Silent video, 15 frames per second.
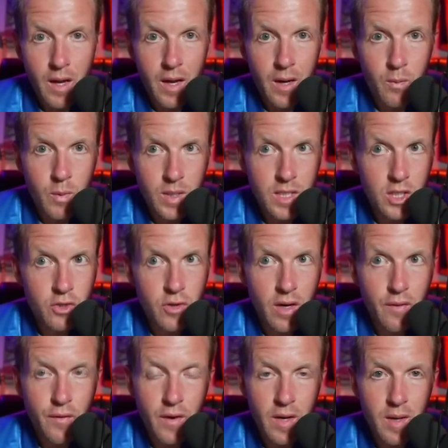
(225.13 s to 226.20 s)
we did
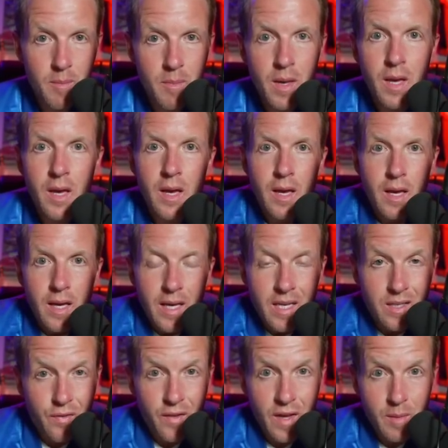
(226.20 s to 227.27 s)
trade for him.
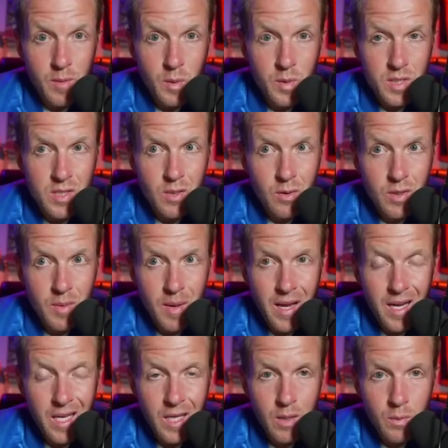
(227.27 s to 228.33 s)
His family was stoked about
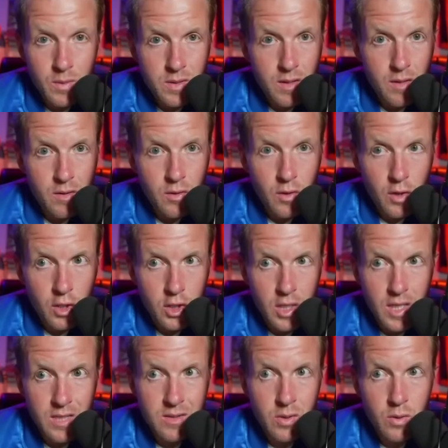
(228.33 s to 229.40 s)
it. He went to the New York
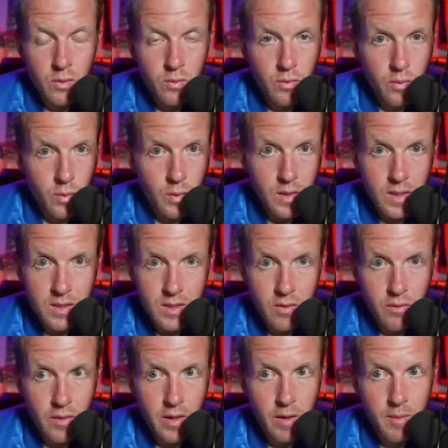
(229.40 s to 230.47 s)
Jets, who ruined his
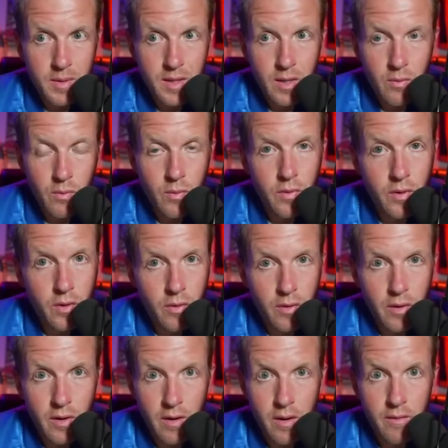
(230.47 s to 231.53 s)
career, but they ruined the
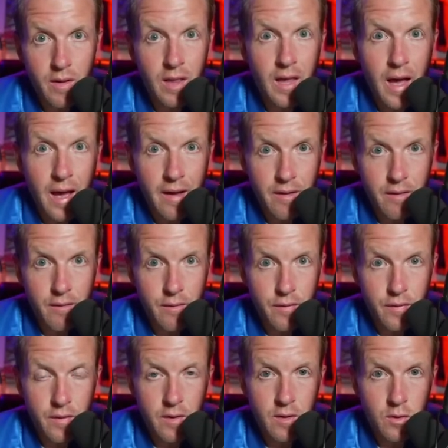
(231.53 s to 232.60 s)
career of a lot
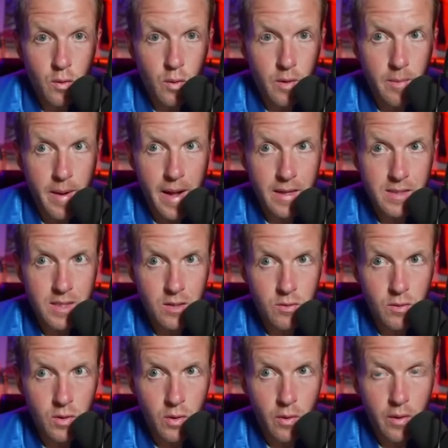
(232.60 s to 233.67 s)
of quarterbacks in
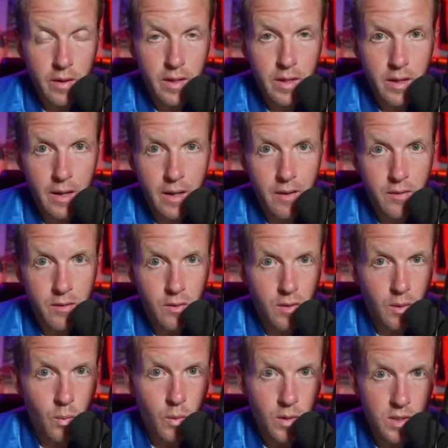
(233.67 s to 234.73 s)
New York. The
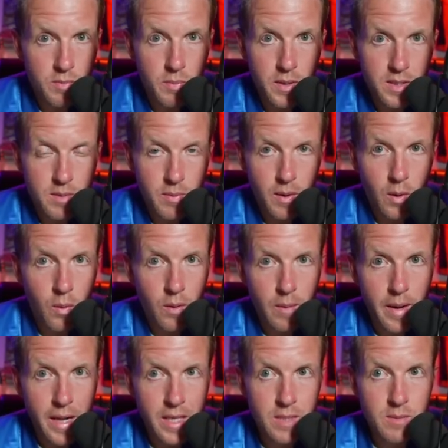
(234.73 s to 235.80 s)
only worst place to play
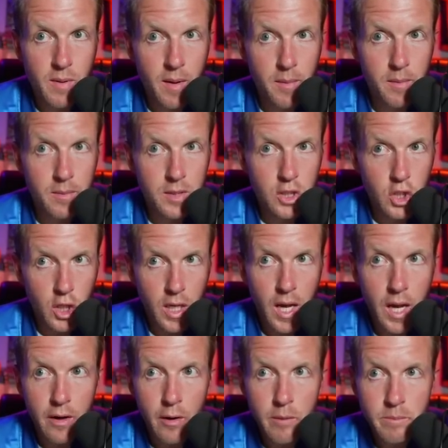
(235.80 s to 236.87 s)
quarterback is probably
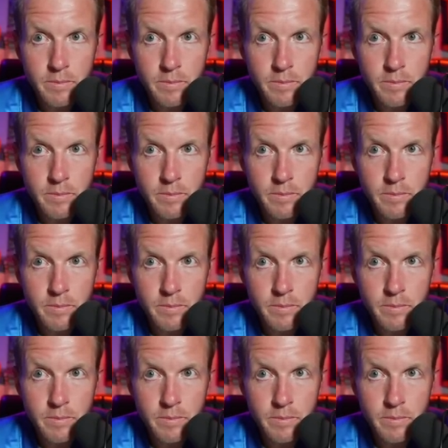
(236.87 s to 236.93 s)
Chicago.